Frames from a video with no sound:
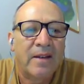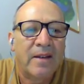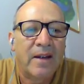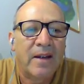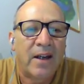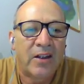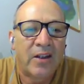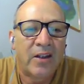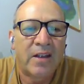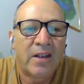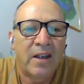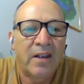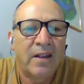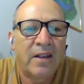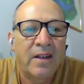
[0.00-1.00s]
Are you
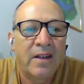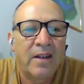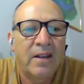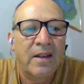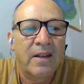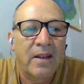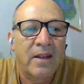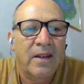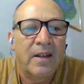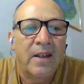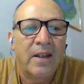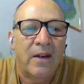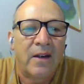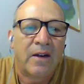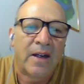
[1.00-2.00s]
understand?
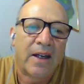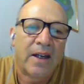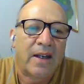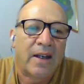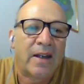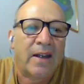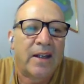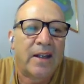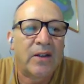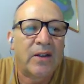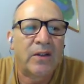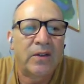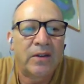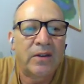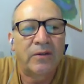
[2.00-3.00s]
Okay, let's
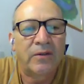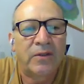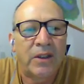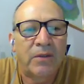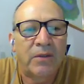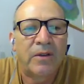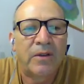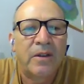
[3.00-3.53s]
go to continue.